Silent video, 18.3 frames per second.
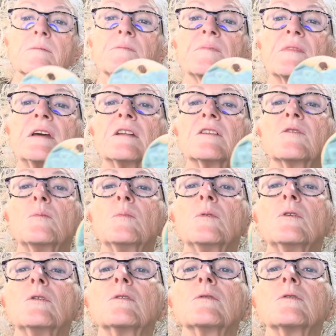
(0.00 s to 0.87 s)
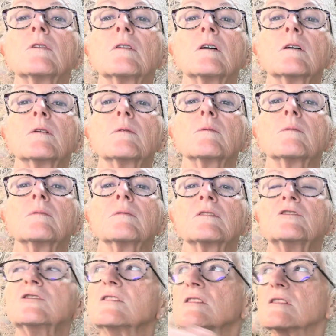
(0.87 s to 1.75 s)
and it's beautiful on,
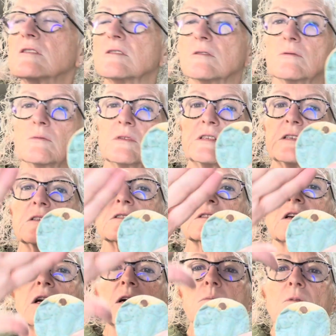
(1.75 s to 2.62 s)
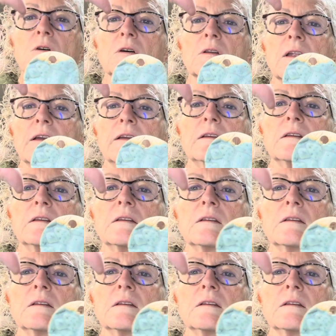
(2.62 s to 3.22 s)
geez Louise, come on, light.